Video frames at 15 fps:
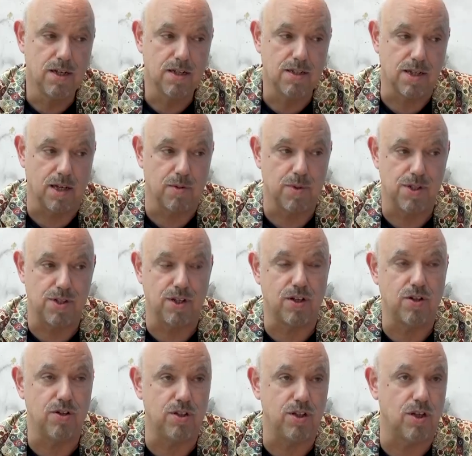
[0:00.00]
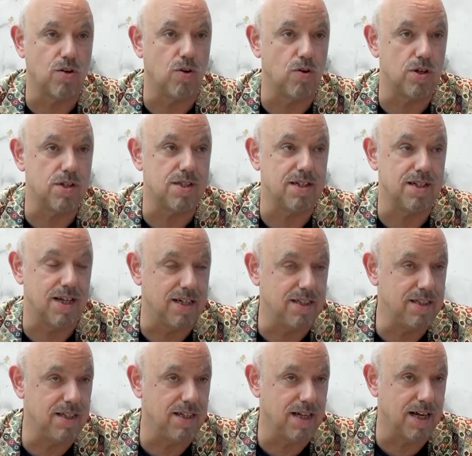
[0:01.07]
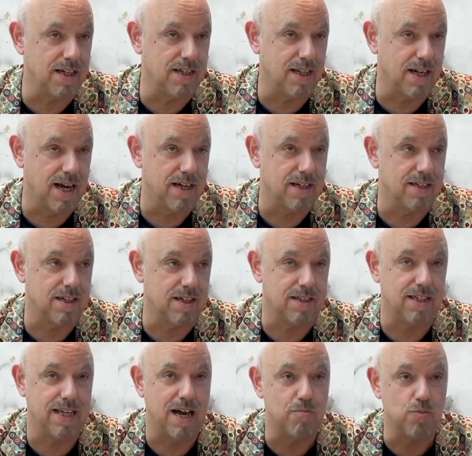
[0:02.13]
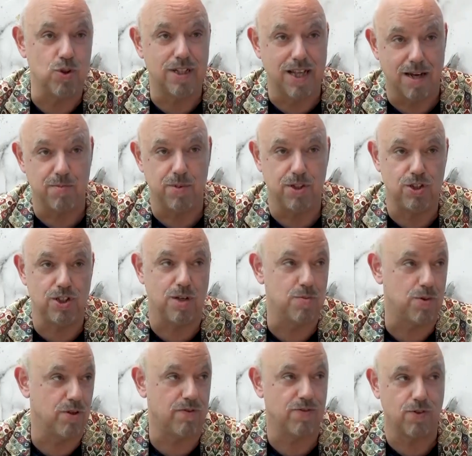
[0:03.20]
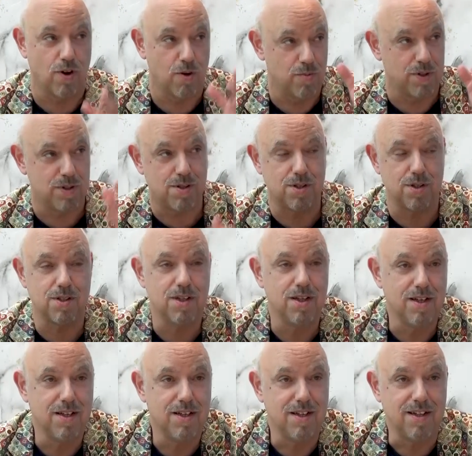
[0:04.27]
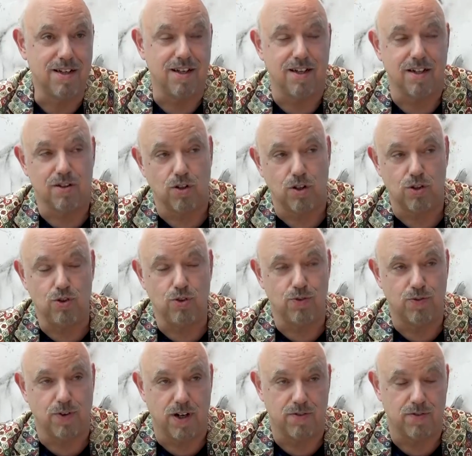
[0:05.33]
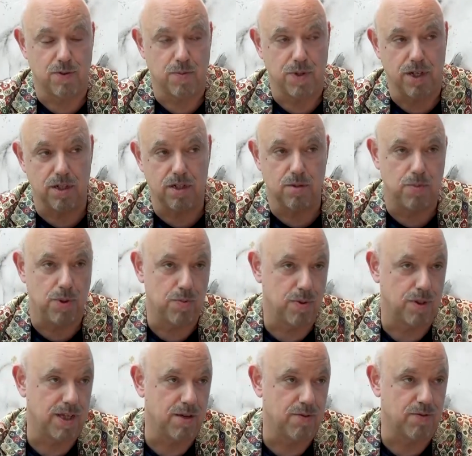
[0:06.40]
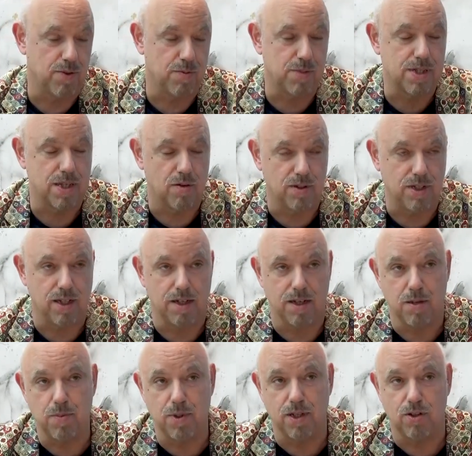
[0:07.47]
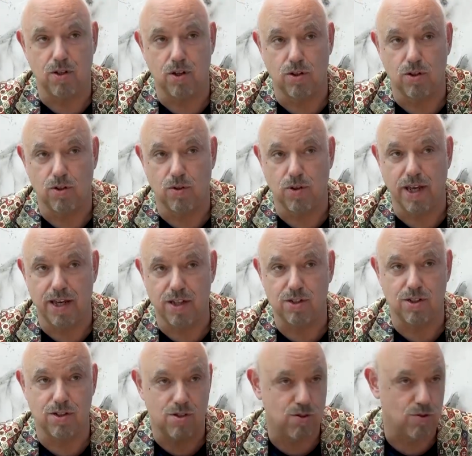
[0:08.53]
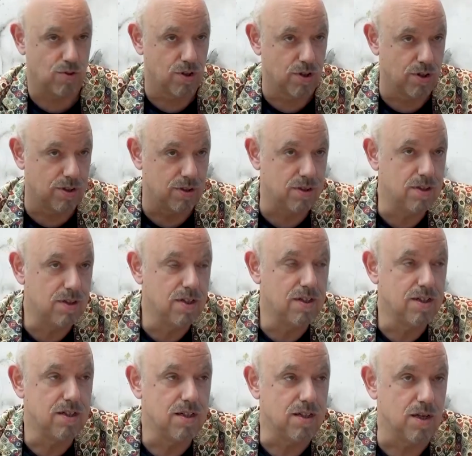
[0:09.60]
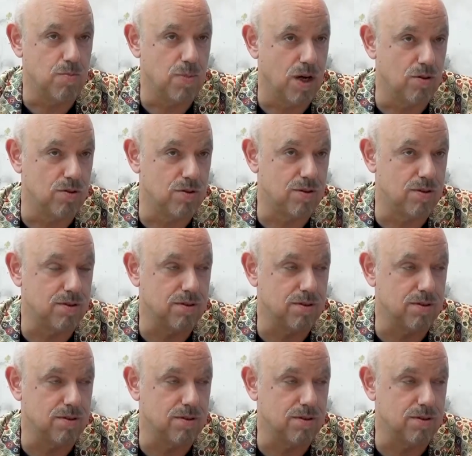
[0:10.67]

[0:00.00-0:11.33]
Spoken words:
cybersecurity course in 1999 at the Abu Dhabi Chamber of Commerce, not too far from here, and people came from Saudi Arabia and other locations to learn about